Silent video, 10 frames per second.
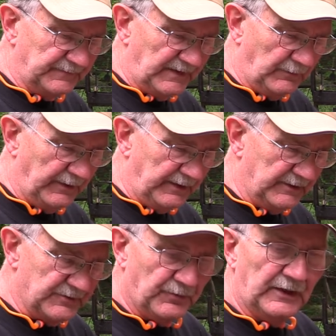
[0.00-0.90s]
That way they could
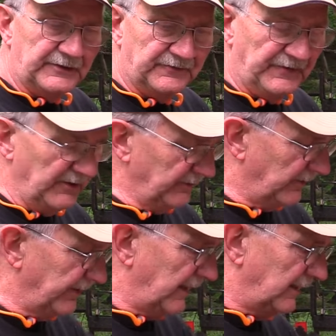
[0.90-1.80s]
just pull out their phone.
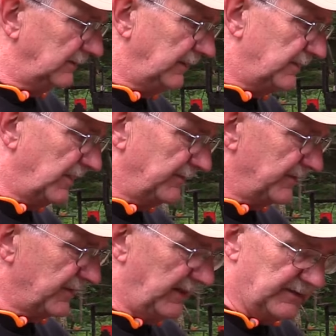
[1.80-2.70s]
Oh yeah, I need to change my
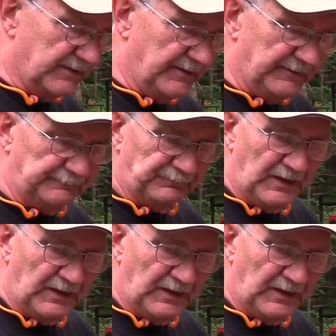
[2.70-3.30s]
sights to there.